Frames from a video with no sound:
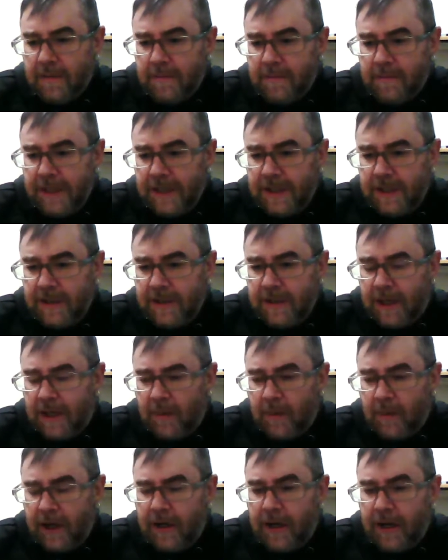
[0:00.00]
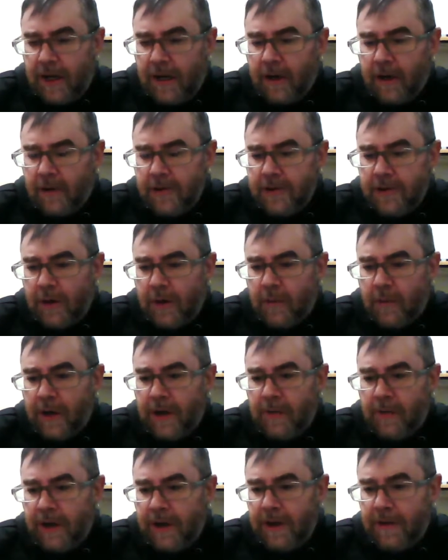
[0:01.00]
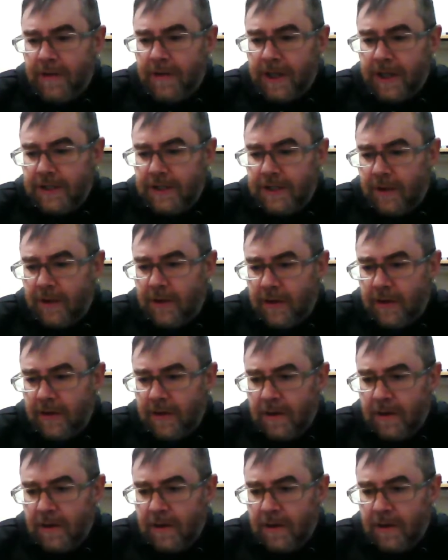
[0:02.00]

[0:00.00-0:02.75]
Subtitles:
be kind of weird. I don't know, Jordan. What do you think, Jordan?